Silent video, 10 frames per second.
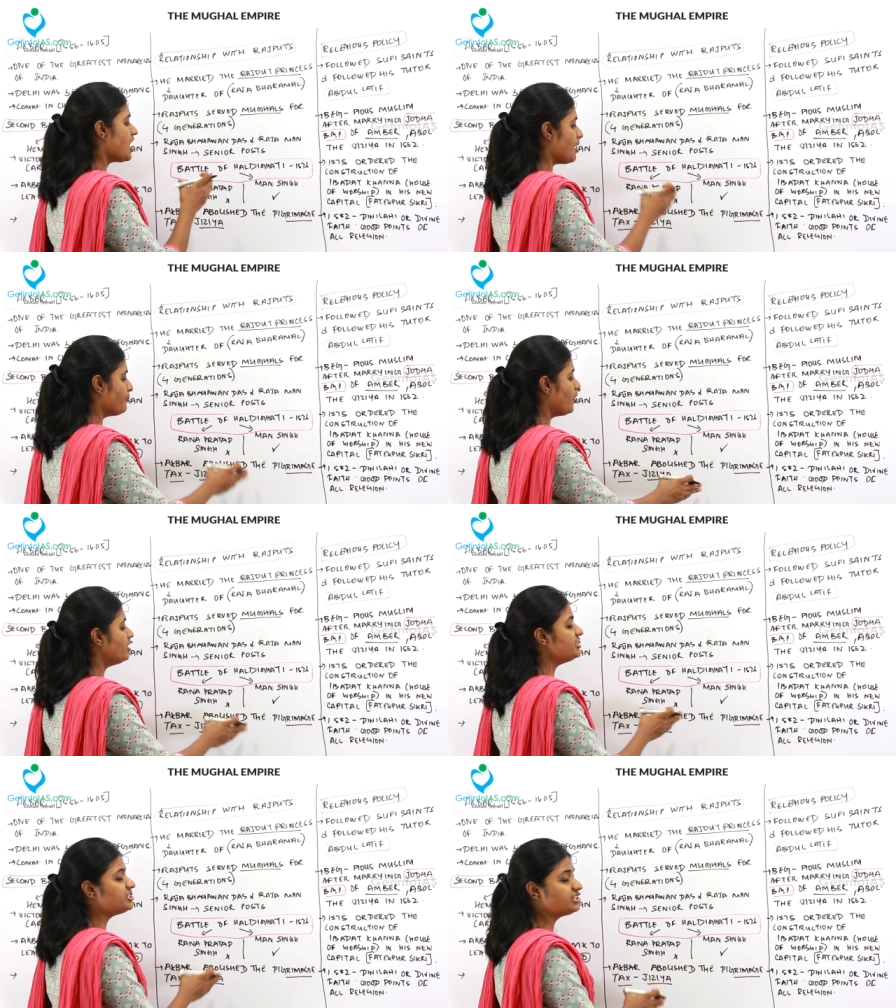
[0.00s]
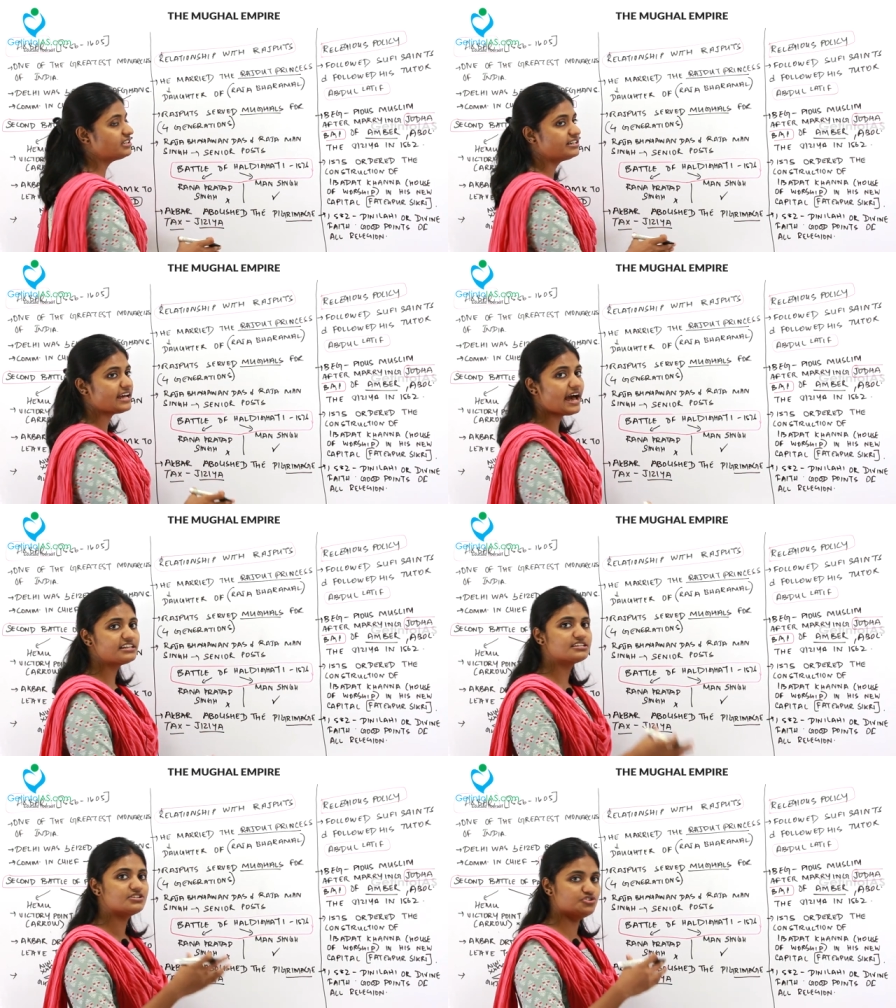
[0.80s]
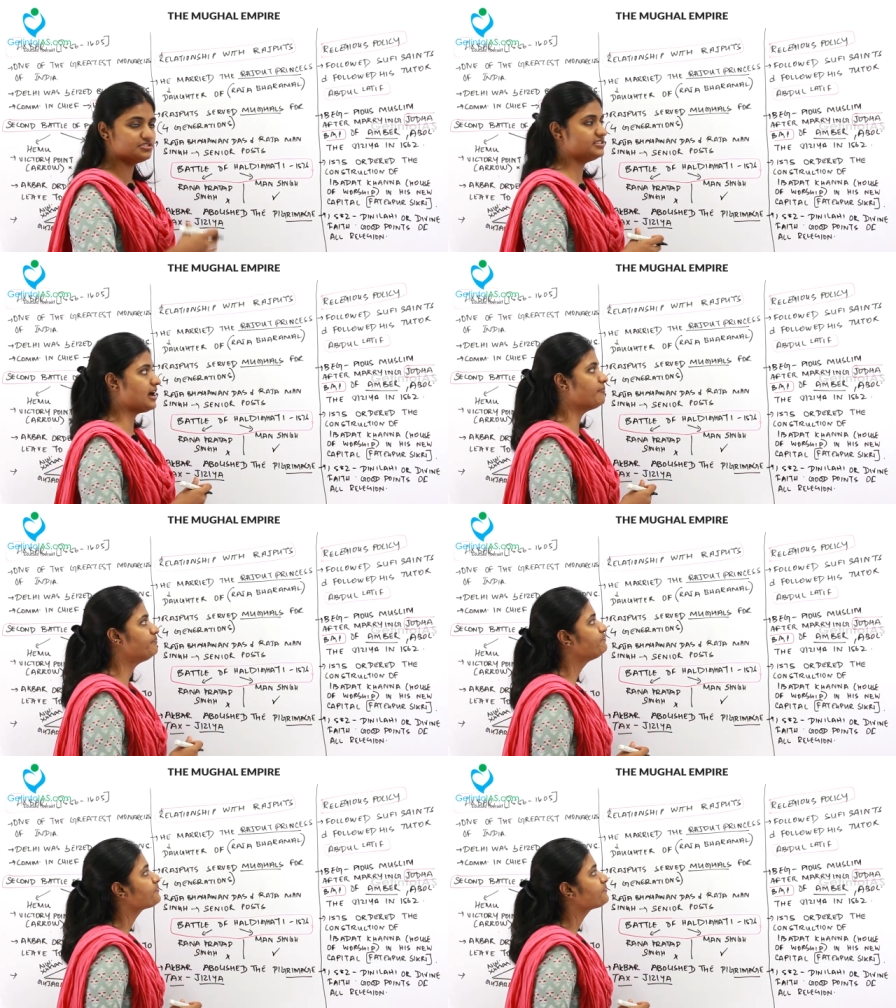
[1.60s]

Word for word: abolishing the tax jizya.